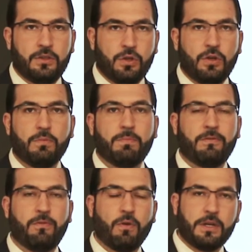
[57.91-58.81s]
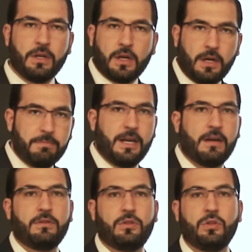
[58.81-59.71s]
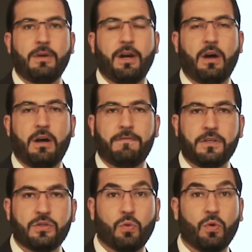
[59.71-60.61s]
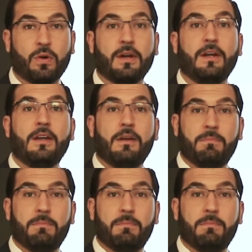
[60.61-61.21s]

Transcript: to you before you come down to my office, or